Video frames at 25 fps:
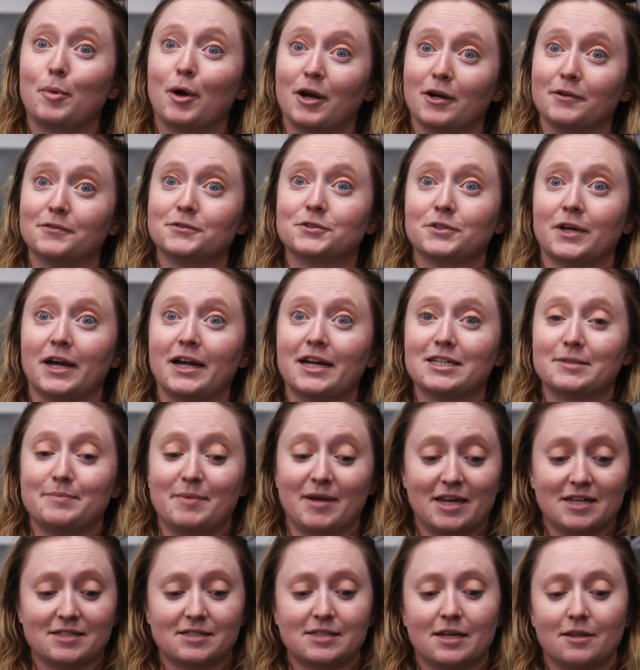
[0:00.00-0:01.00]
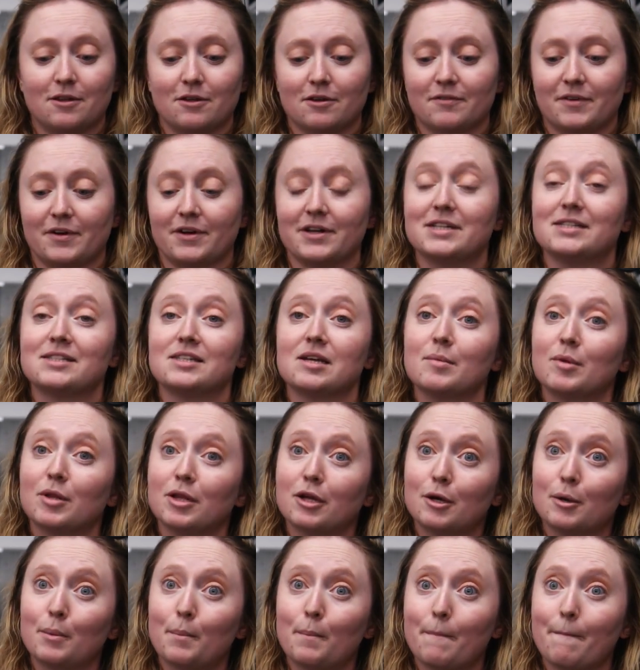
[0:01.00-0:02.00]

part of shrikes because they look very similar,